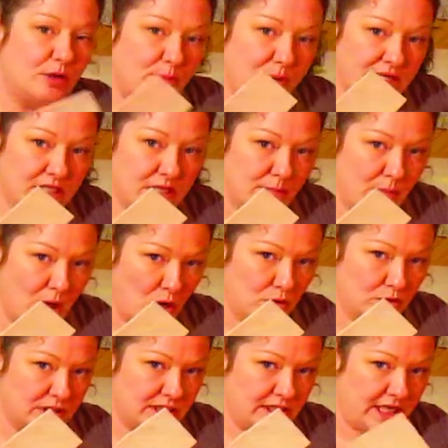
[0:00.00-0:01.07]
piece of
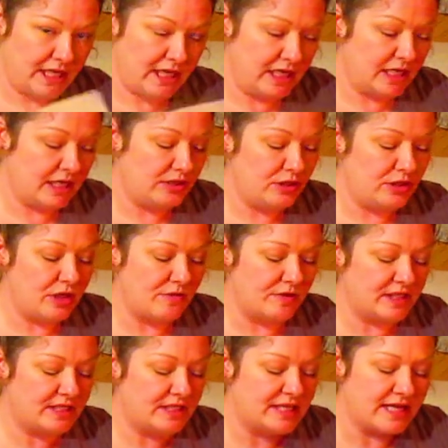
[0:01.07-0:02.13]
moleskin. You know,
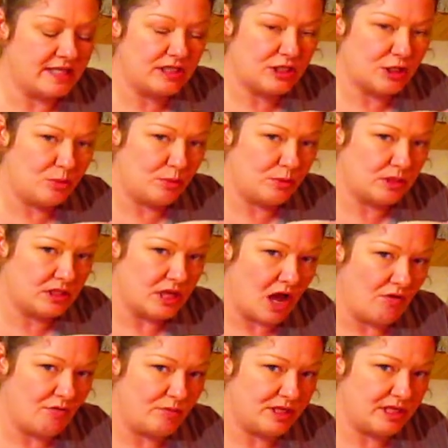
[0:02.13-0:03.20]
this is that super
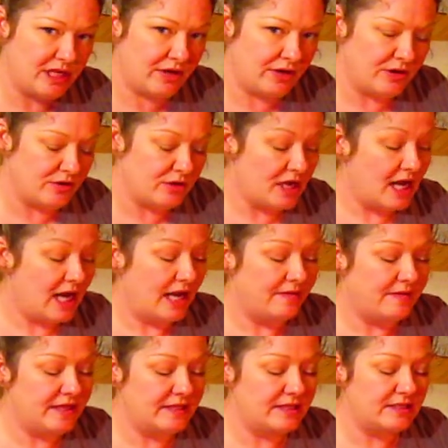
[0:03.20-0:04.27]
soft material, and
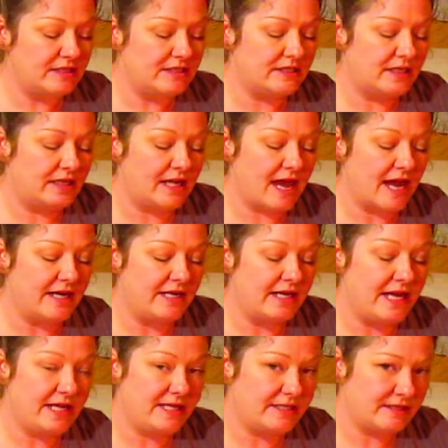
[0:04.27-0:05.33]
this is got
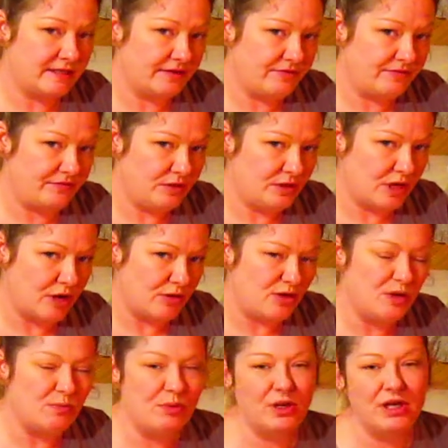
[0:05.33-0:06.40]
adhesive. You know, you
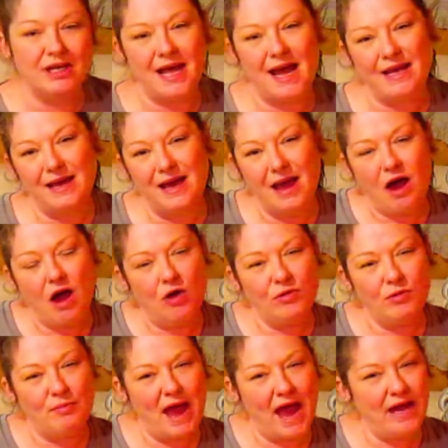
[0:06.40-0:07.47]
can put it like on the
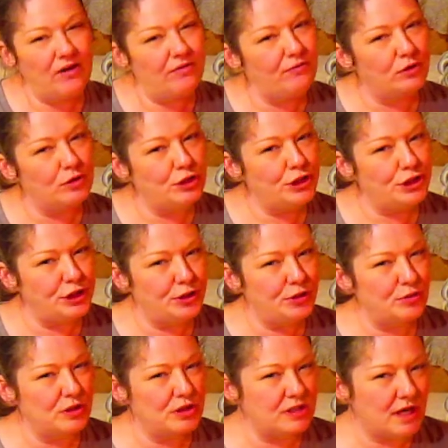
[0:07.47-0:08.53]
back of your shoe
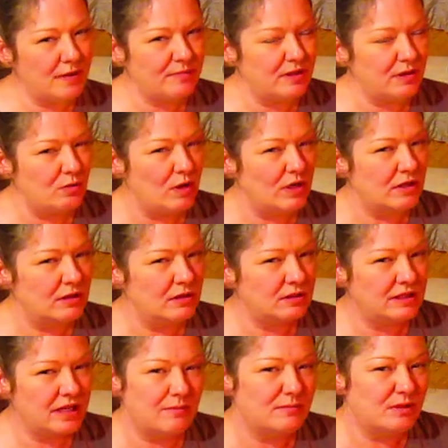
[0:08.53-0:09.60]
or something where something's